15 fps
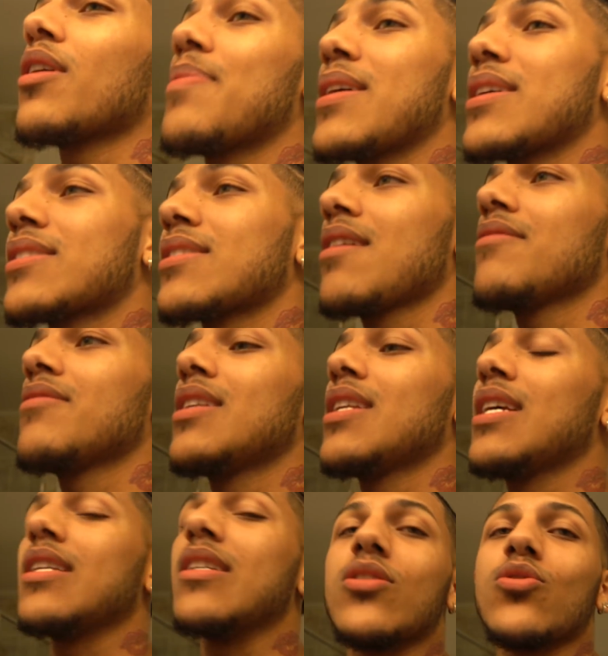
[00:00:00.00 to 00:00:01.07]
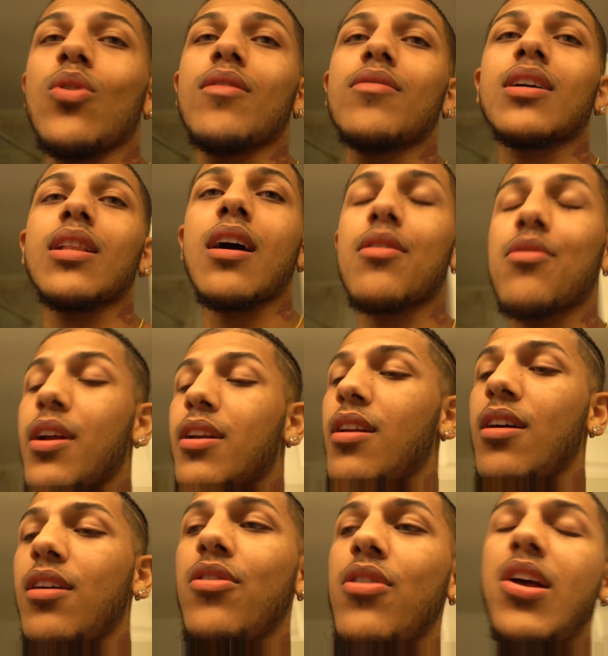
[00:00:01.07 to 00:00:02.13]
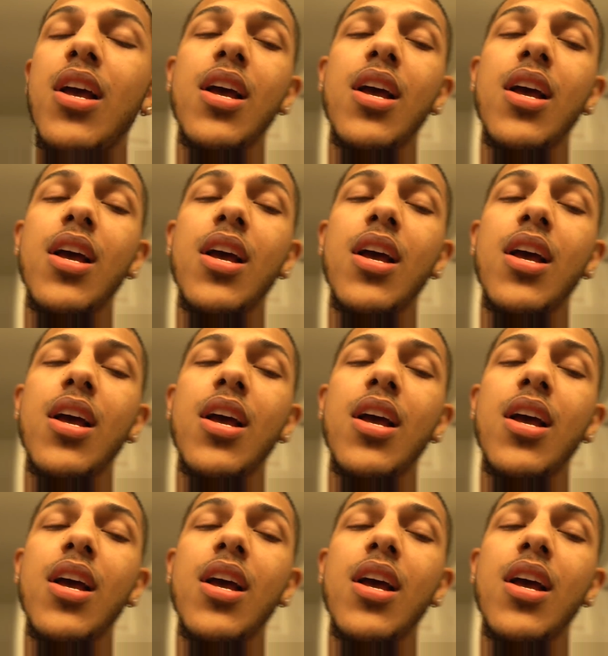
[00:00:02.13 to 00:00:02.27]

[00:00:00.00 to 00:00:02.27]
up at 7. It is 12 o'clock right now.